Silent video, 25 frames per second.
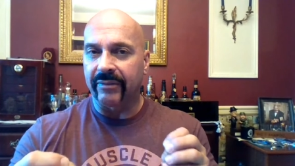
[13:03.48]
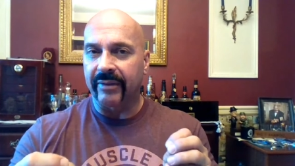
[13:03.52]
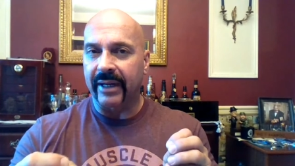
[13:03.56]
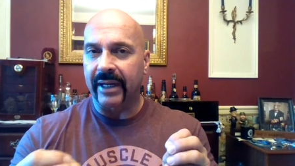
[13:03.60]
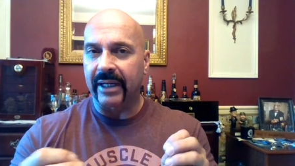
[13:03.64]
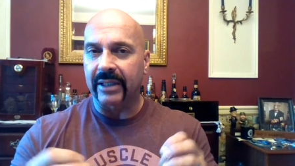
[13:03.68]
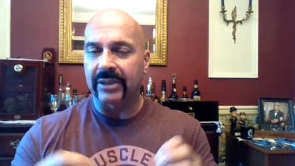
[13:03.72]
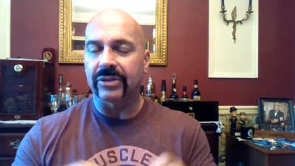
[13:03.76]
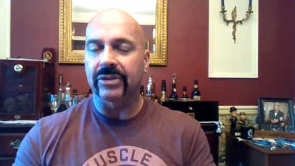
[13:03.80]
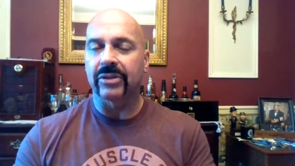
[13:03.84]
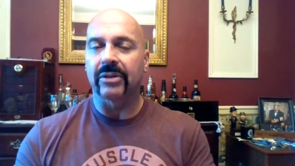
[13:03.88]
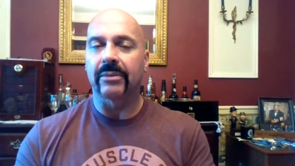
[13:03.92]

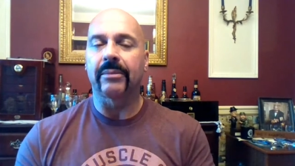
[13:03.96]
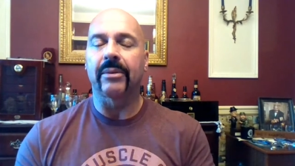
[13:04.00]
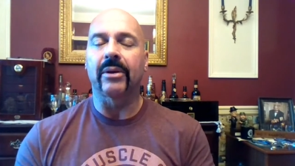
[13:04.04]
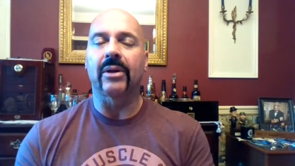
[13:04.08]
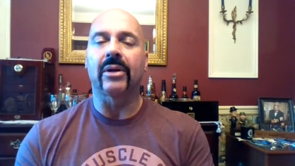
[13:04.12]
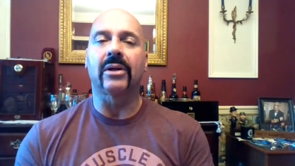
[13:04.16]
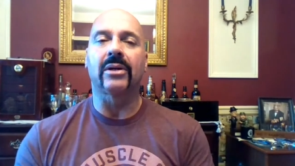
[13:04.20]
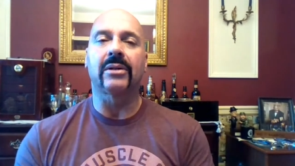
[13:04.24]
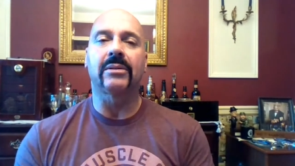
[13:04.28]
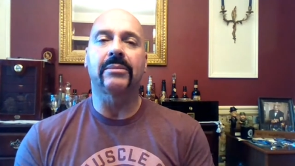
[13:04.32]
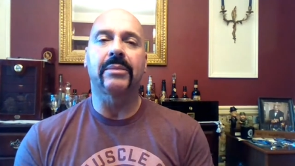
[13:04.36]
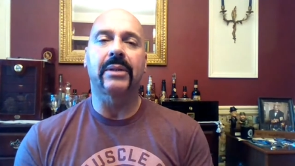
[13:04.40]
faster
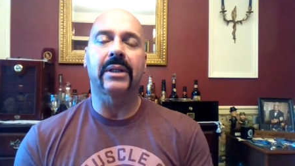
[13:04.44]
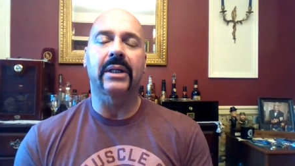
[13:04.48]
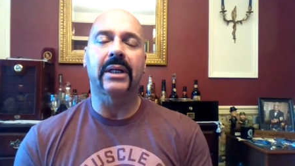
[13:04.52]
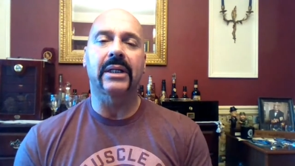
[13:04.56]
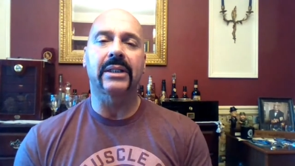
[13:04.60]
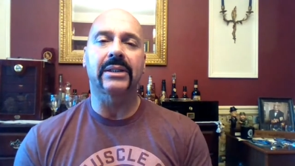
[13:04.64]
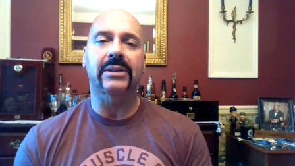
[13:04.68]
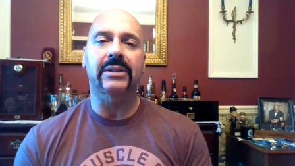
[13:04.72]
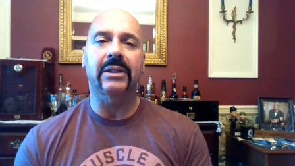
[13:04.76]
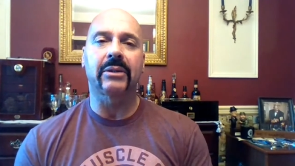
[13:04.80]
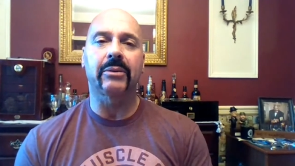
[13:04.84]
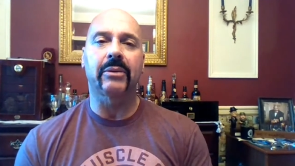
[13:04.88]
burn, but
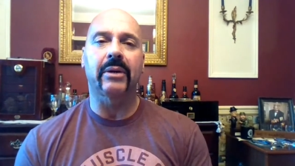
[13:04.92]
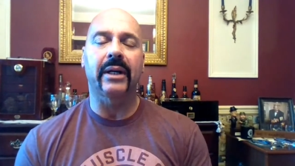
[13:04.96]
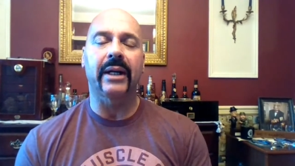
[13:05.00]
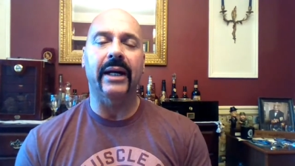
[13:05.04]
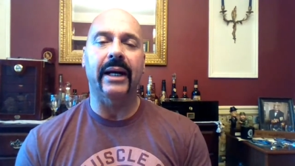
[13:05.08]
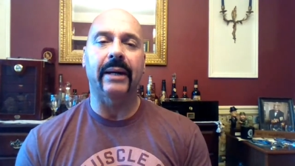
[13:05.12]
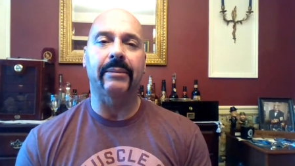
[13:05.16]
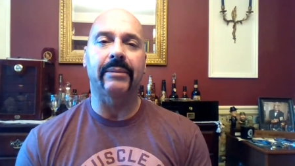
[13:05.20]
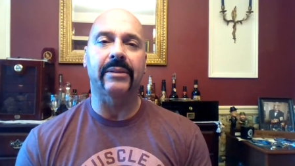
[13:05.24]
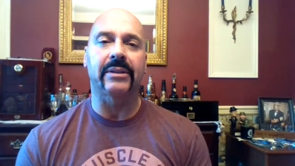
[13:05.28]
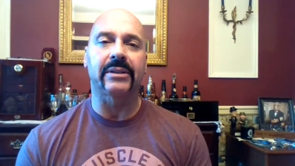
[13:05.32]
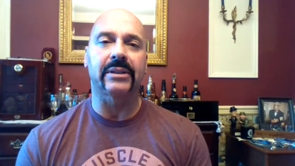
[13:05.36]
let's see what
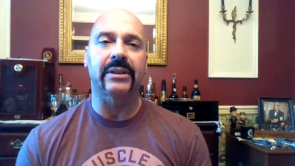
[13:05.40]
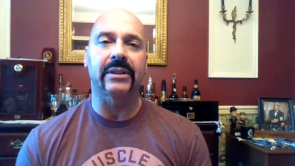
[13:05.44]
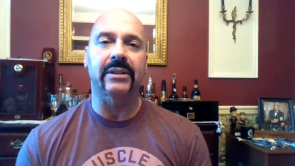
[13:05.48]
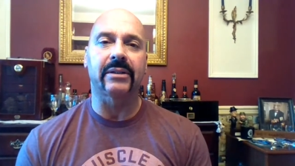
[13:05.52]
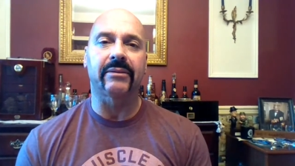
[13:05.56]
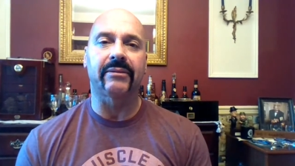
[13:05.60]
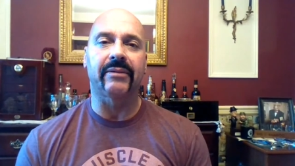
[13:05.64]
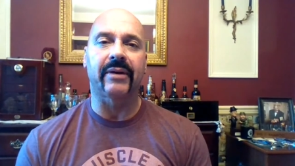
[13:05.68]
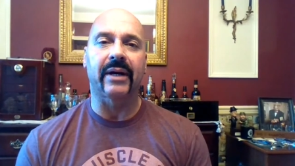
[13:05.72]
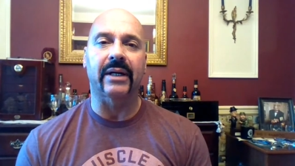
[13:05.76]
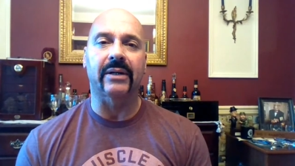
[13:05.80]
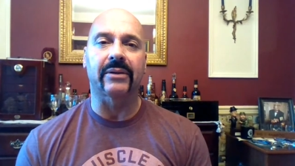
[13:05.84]
happens in
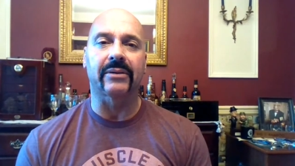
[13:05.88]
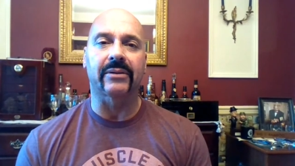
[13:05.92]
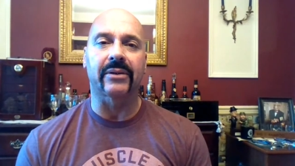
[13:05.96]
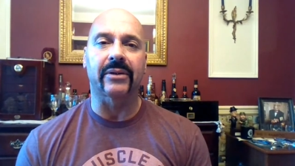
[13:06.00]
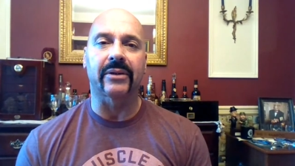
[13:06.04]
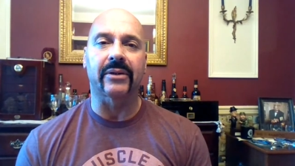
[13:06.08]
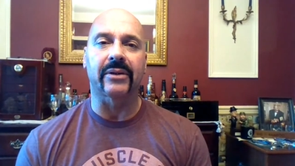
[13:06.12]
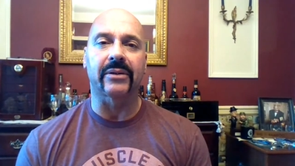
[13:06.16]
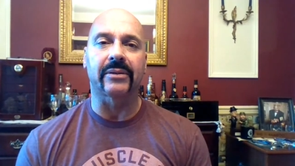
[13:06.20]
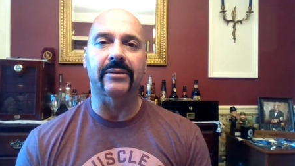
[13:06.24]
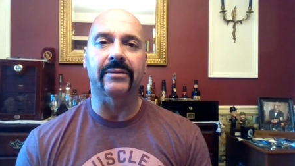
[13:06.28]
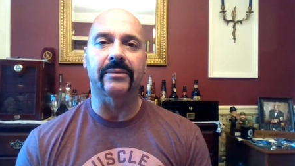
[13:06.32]
the final
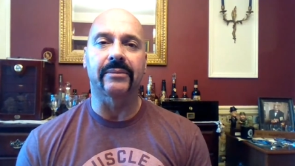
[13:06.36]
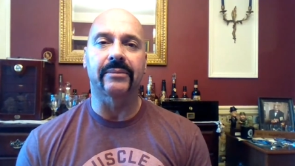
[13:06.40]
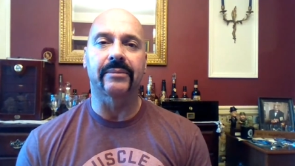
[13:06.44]
third.